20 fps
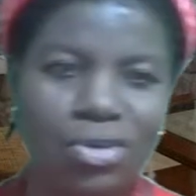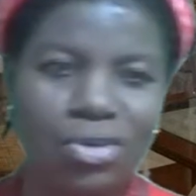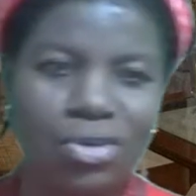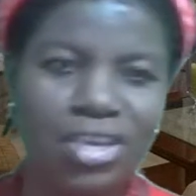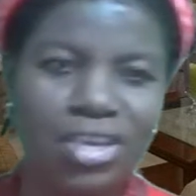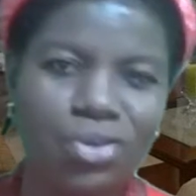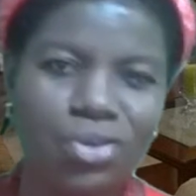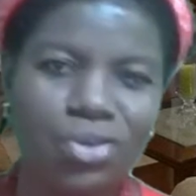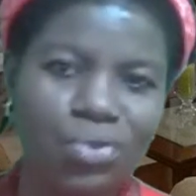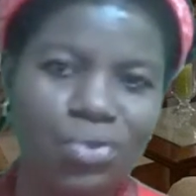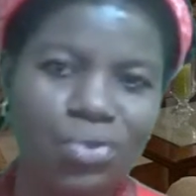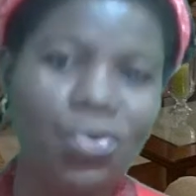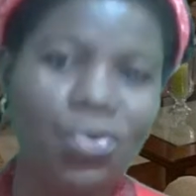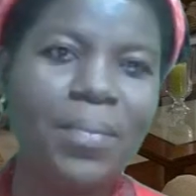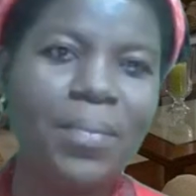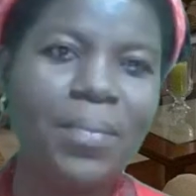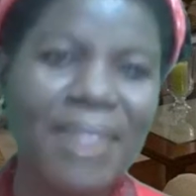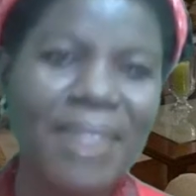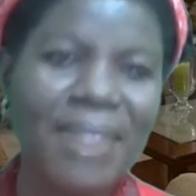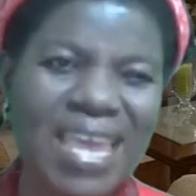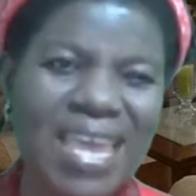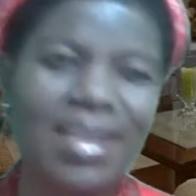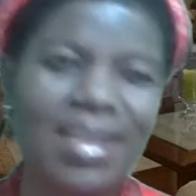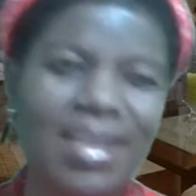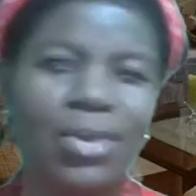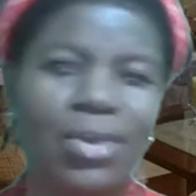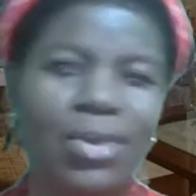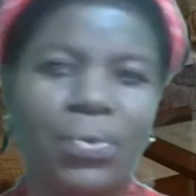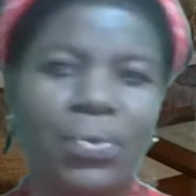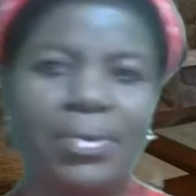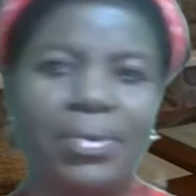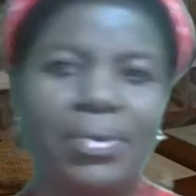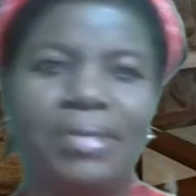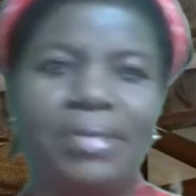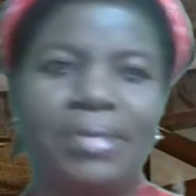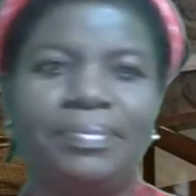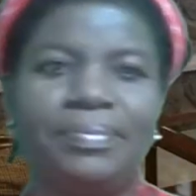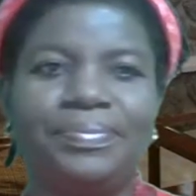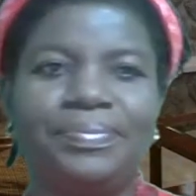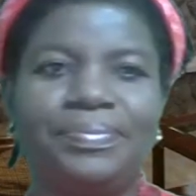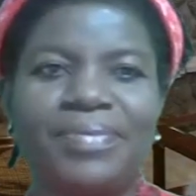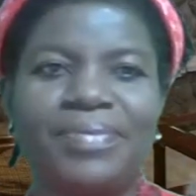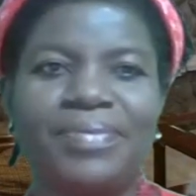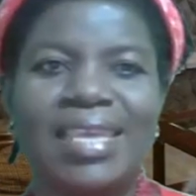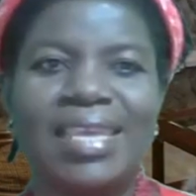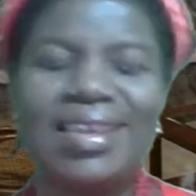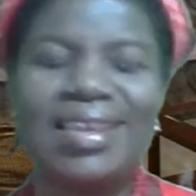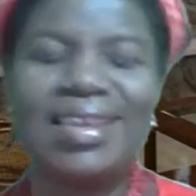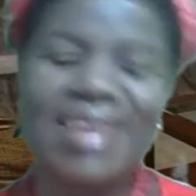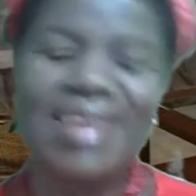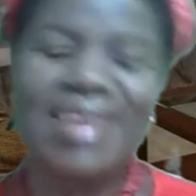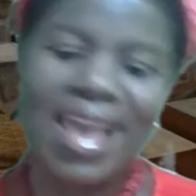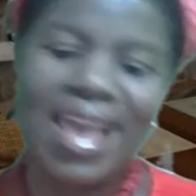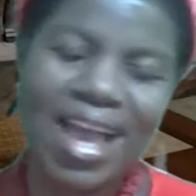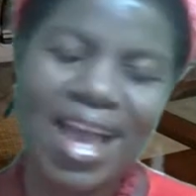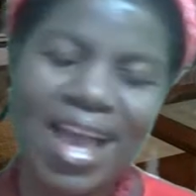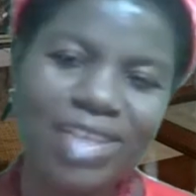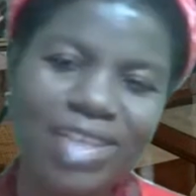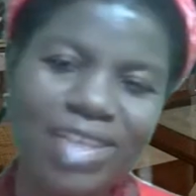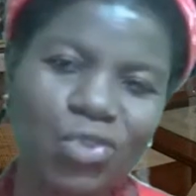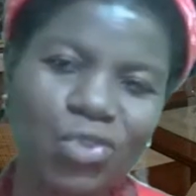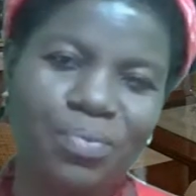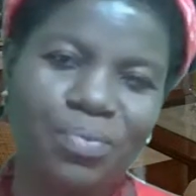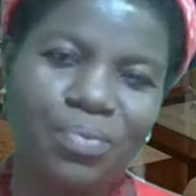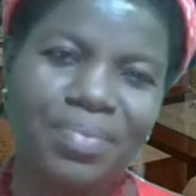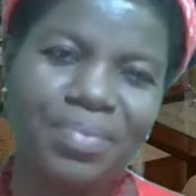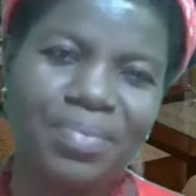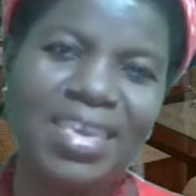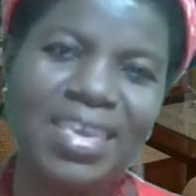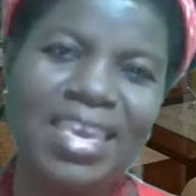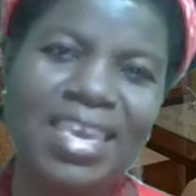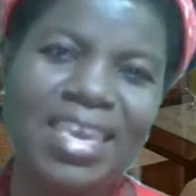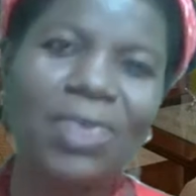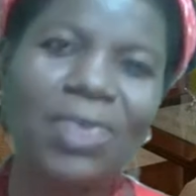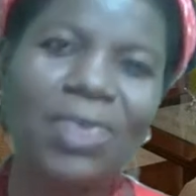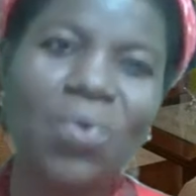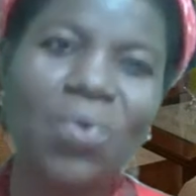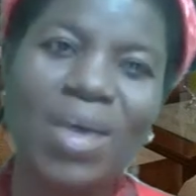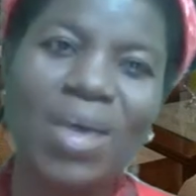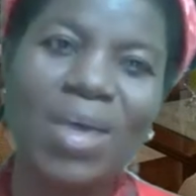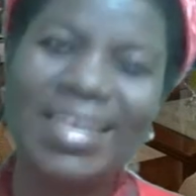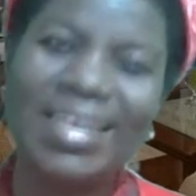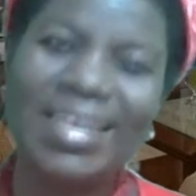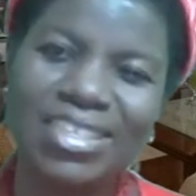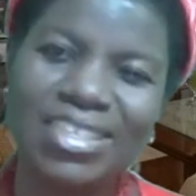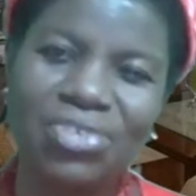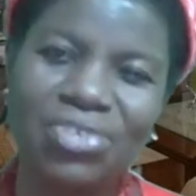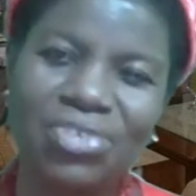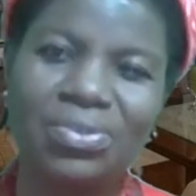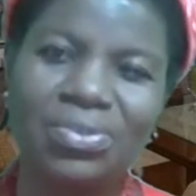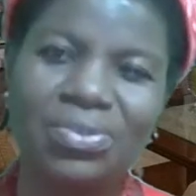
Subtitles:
domain alone. There has to be a coalition.